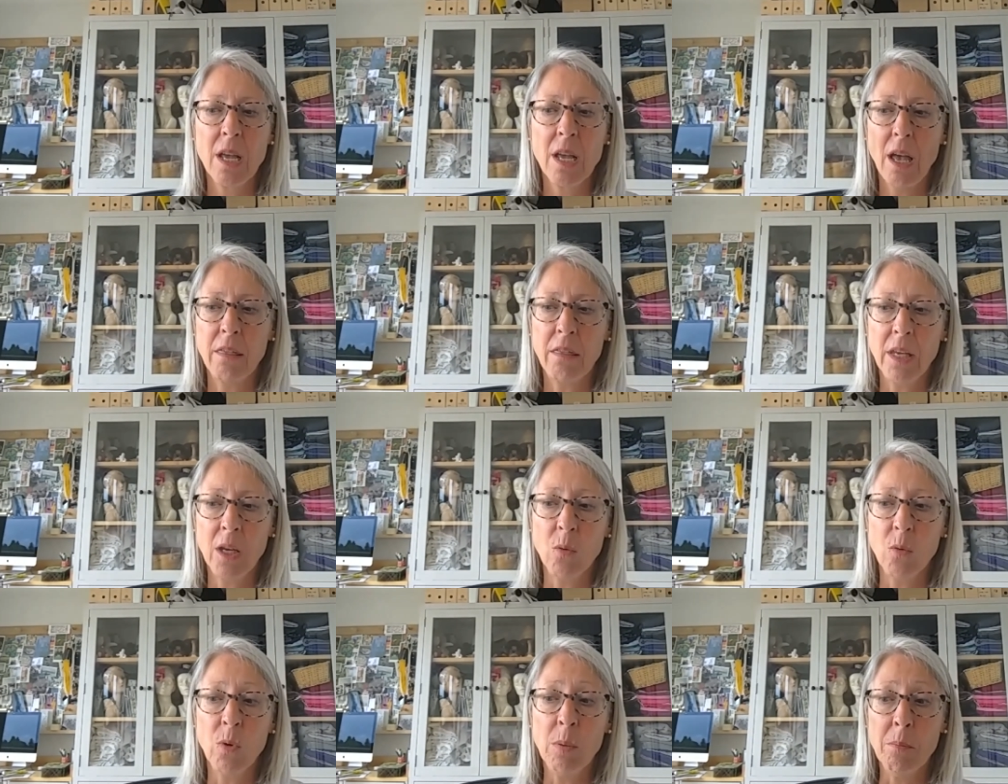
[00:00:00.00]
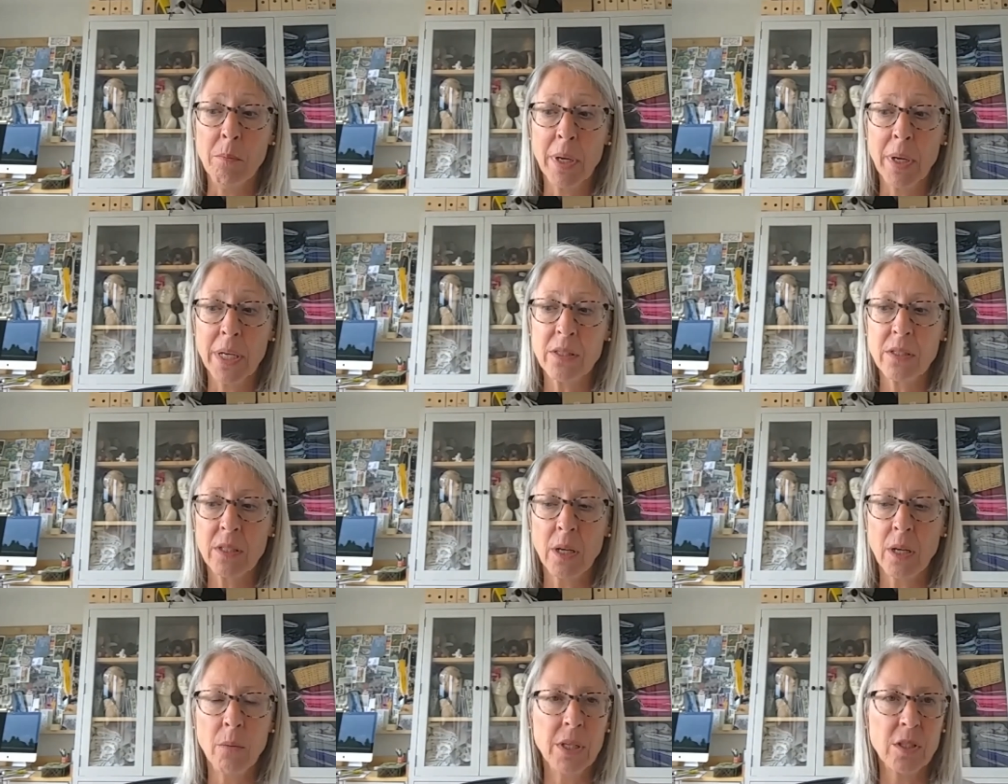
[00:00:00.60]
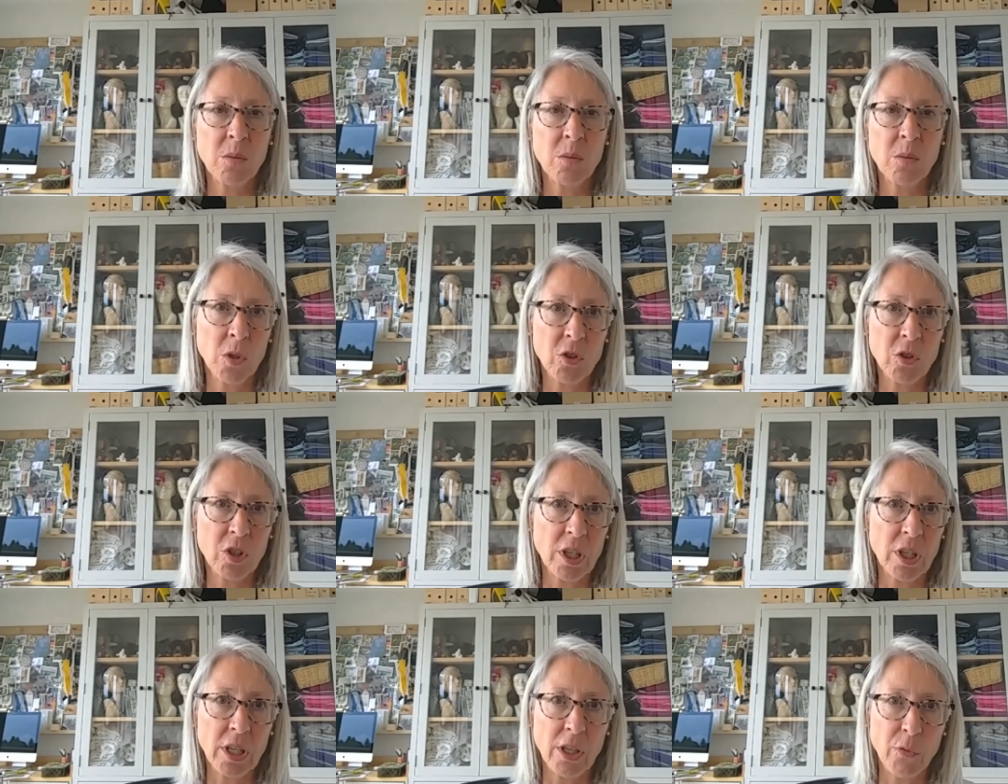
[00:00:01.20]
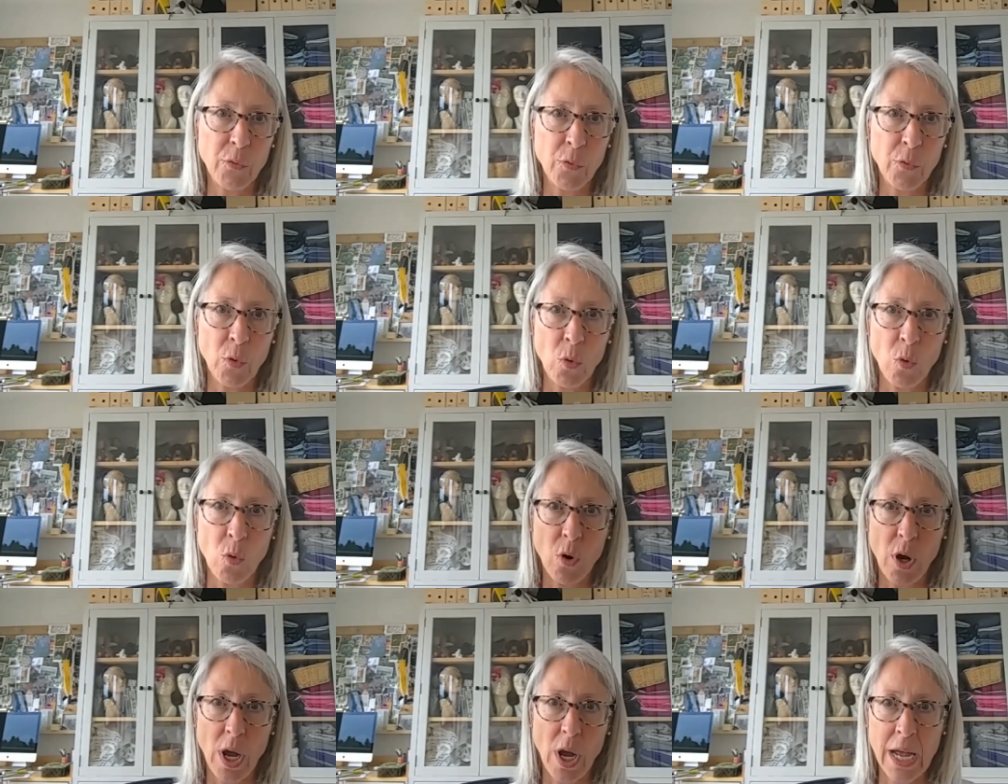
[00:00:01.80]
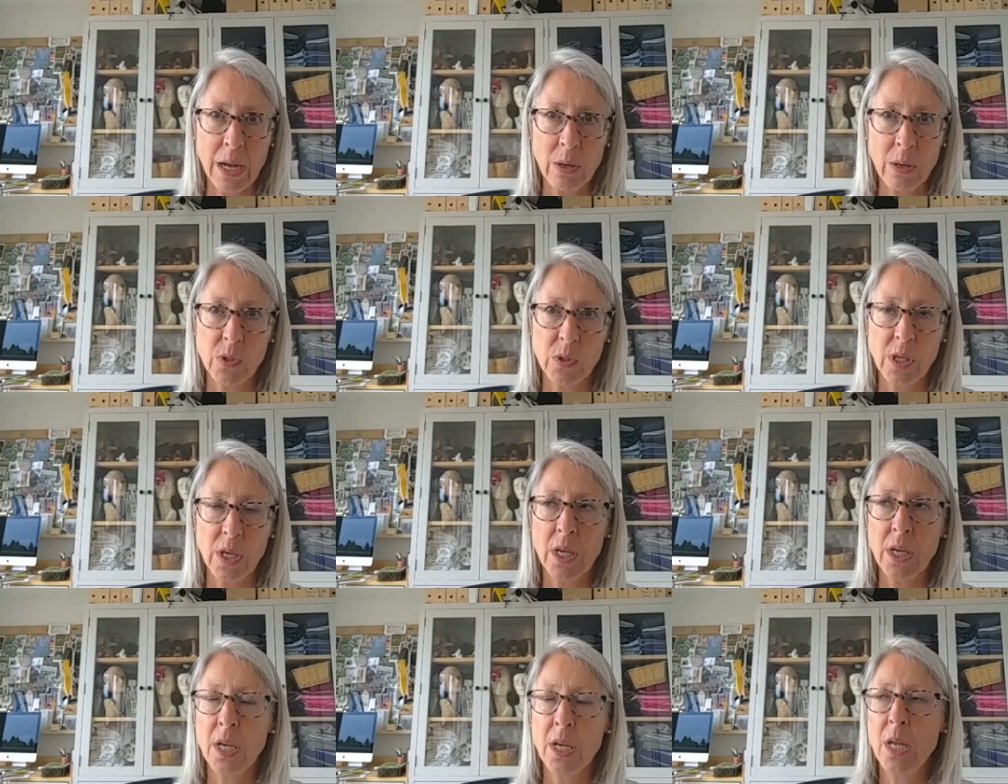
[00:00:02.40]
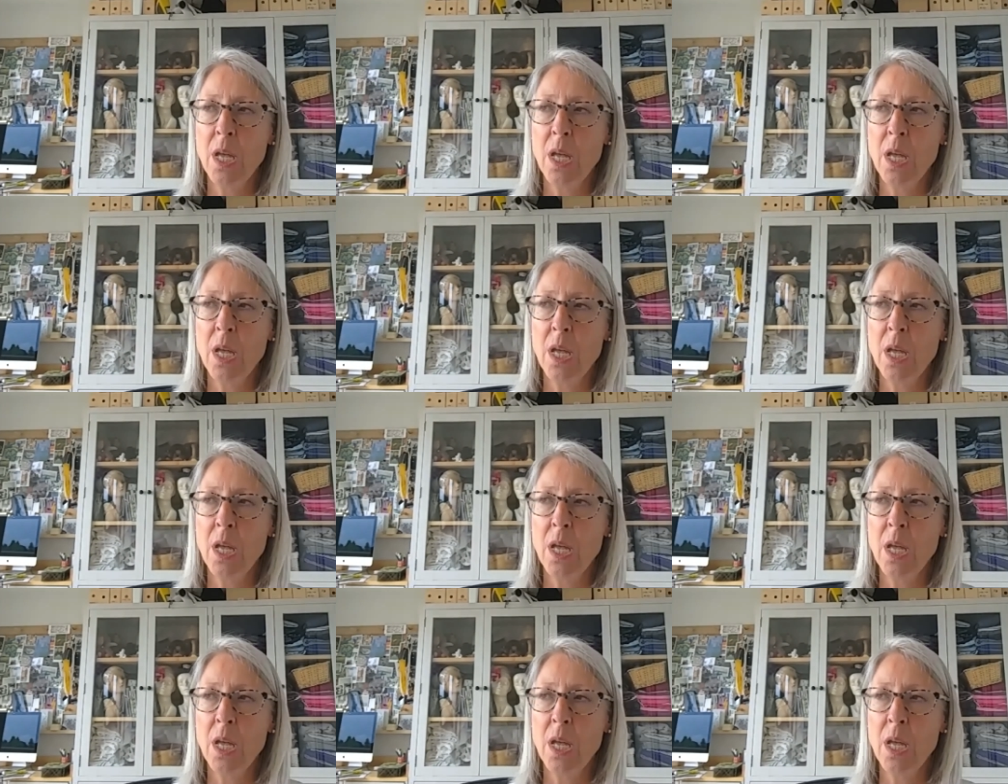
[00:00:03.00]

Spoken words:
I think we must go into modular for housing